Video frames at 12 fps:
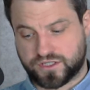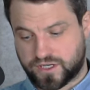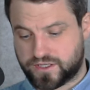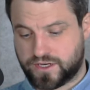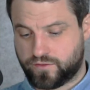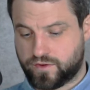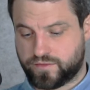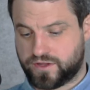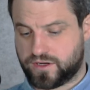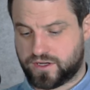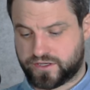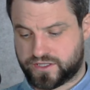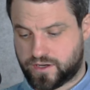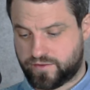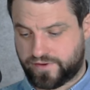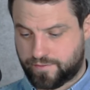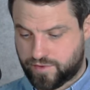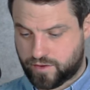certainly won't be the last time. In
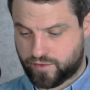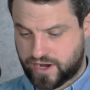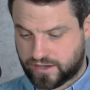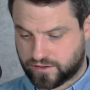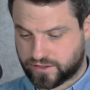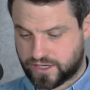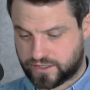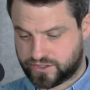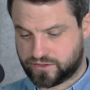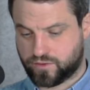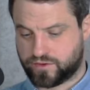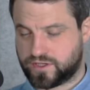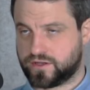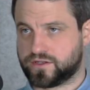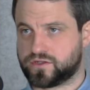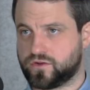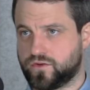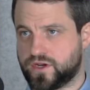fact, Barbara Engelking, she's quoted in the
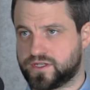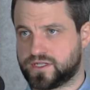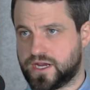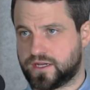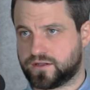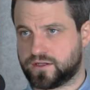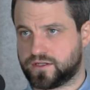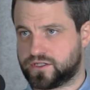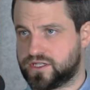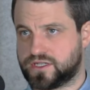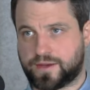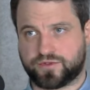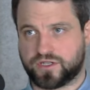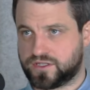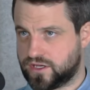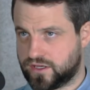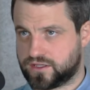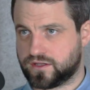story as saying that she's absolutely
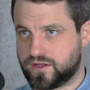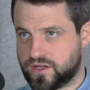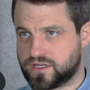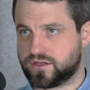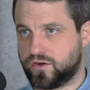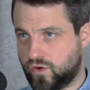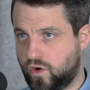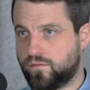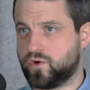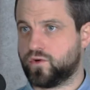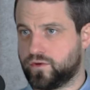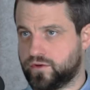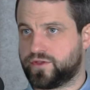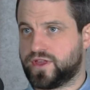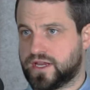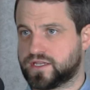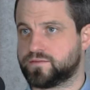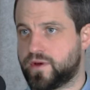certain that there's a lot more
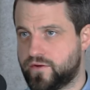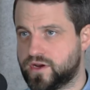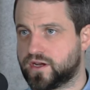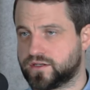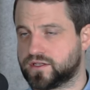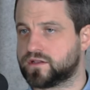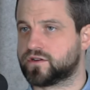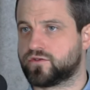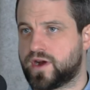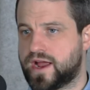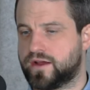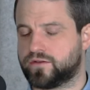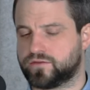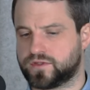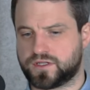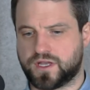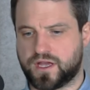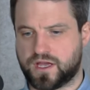things buried under the
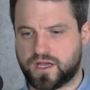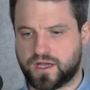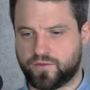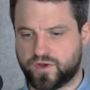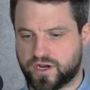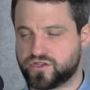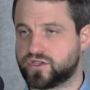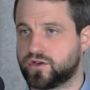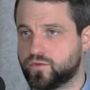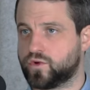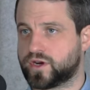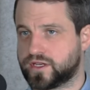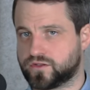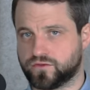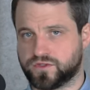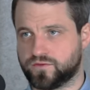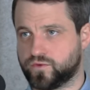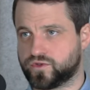ground. When I used to do walking
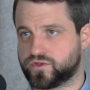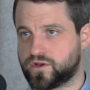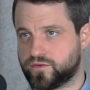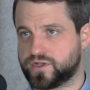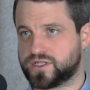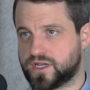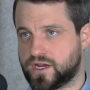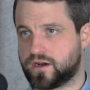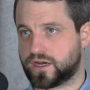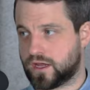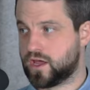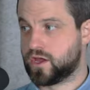tours of Warsaw, I'd always say, like,